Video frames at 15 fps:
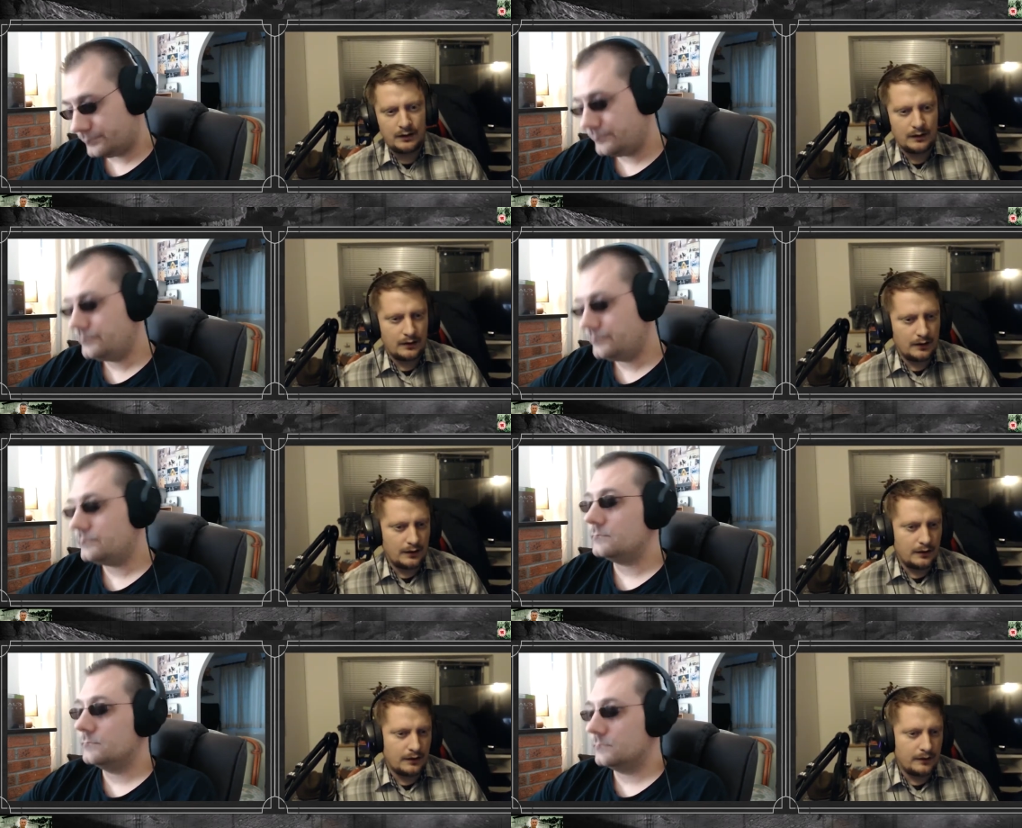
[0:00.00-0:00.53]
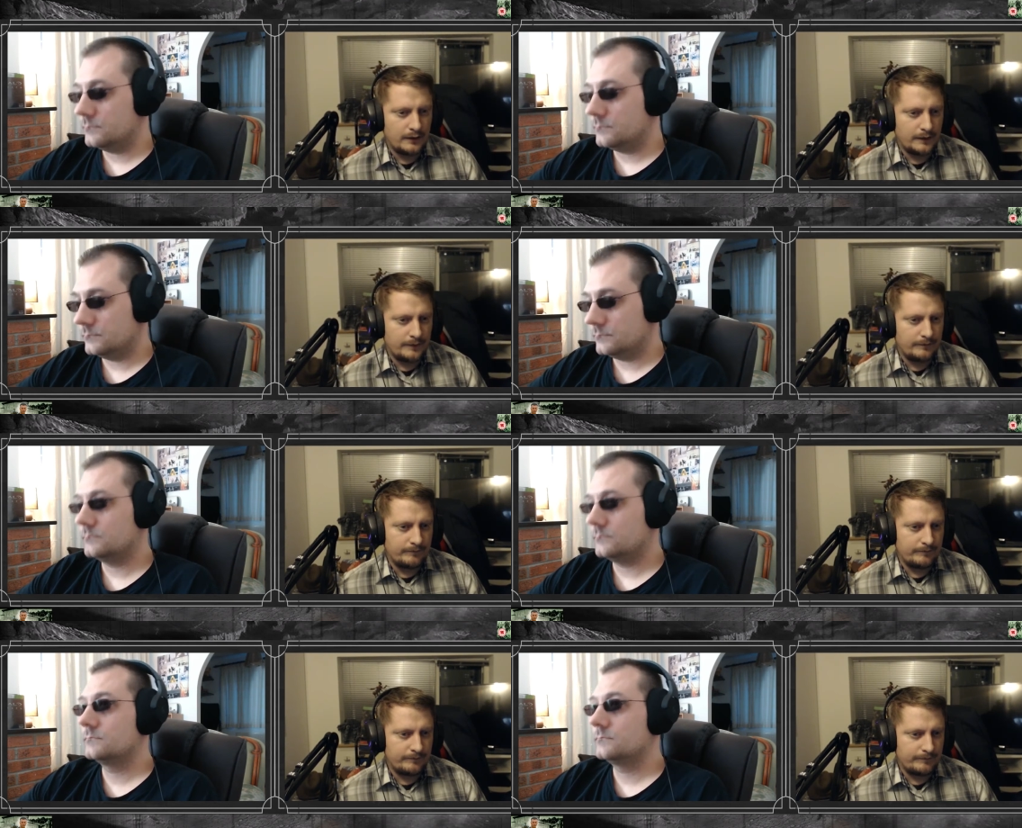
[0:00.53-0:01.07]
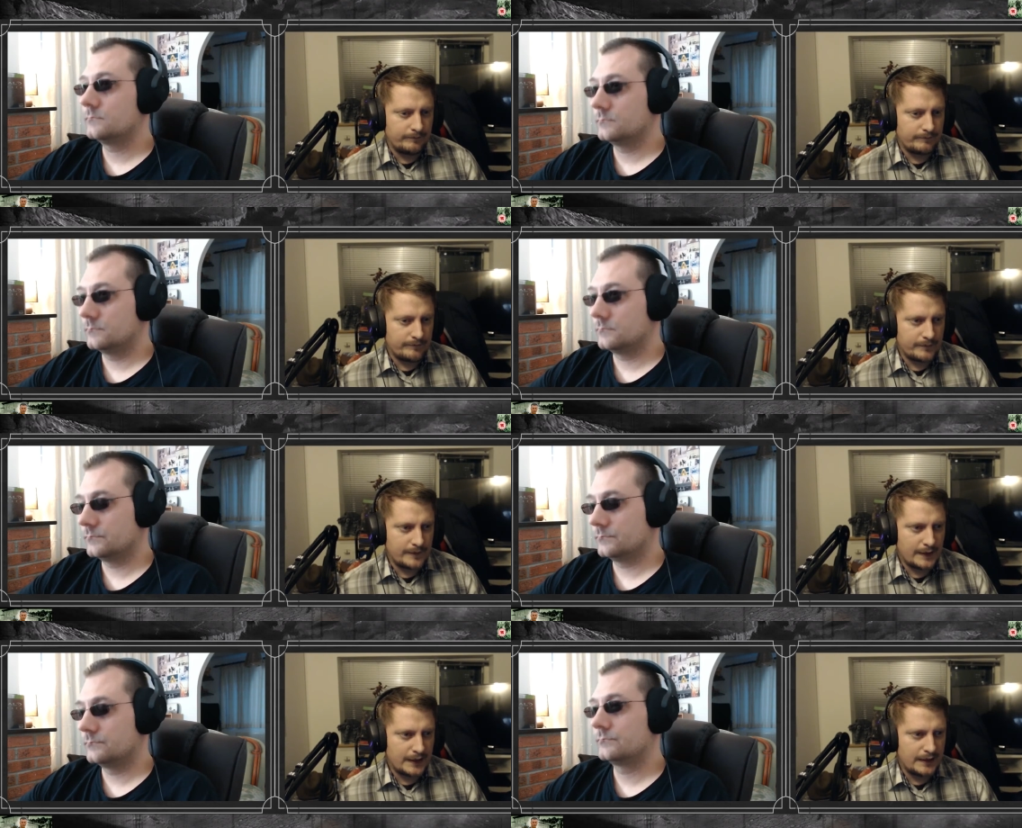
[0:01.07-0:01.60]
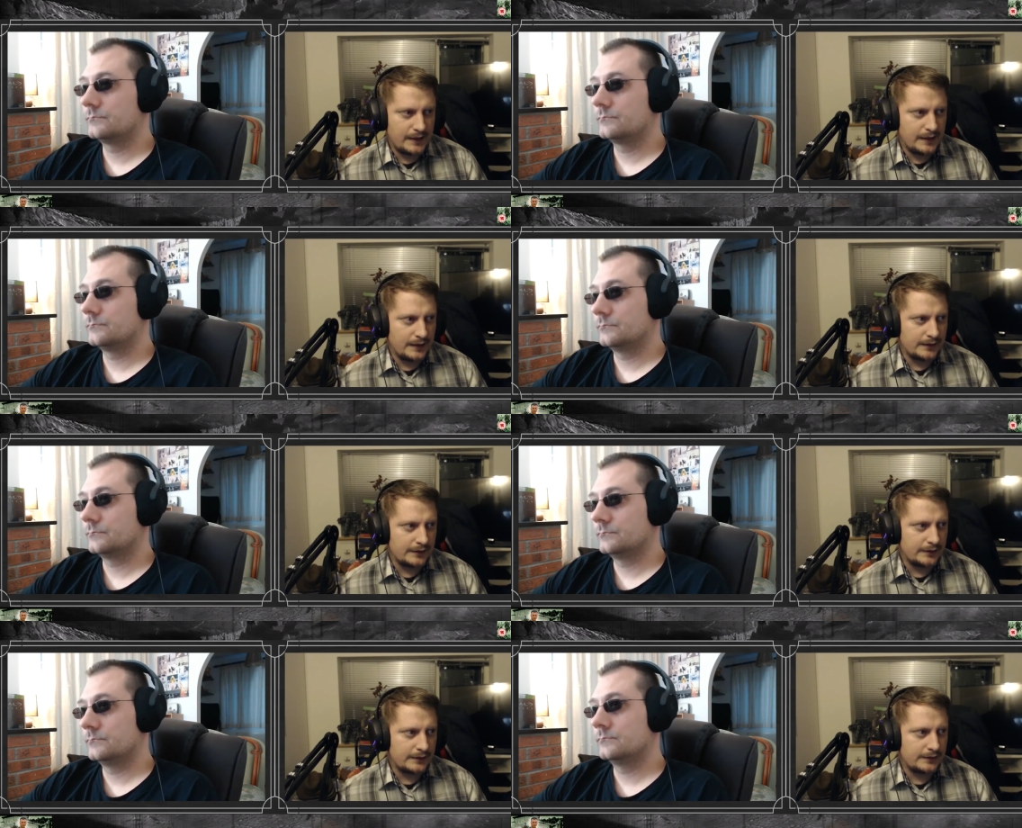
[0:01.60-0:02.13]
Speaker 1: Um,
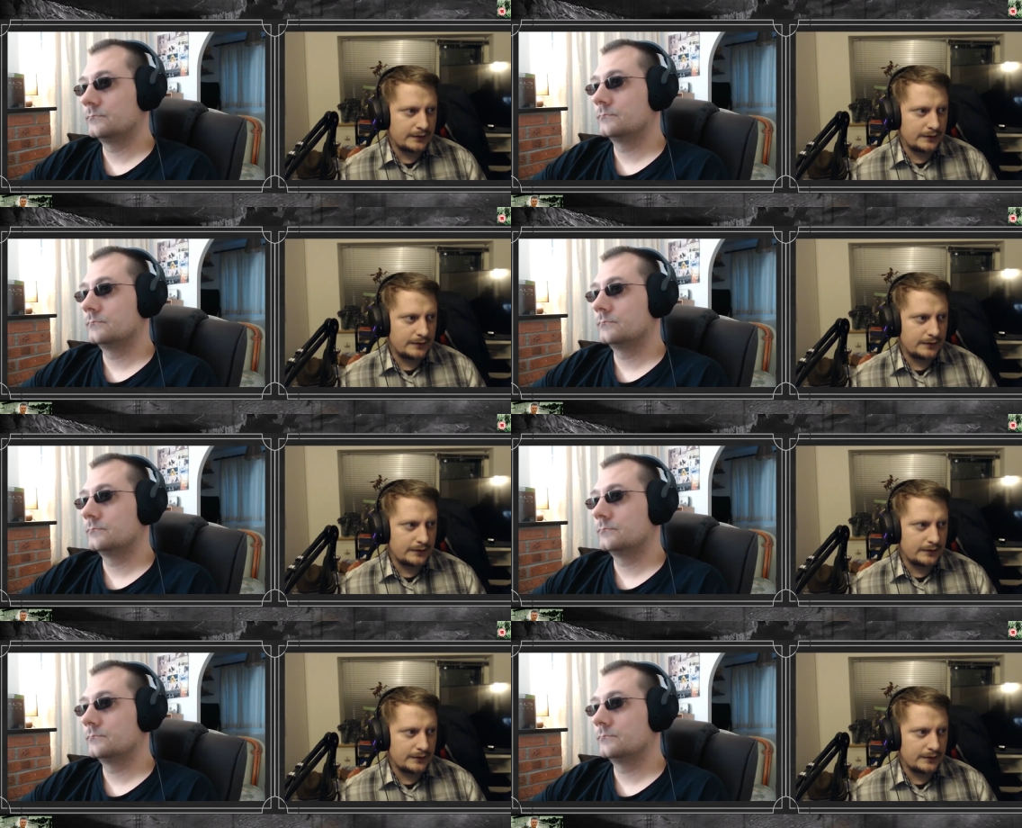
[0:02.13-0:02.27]
and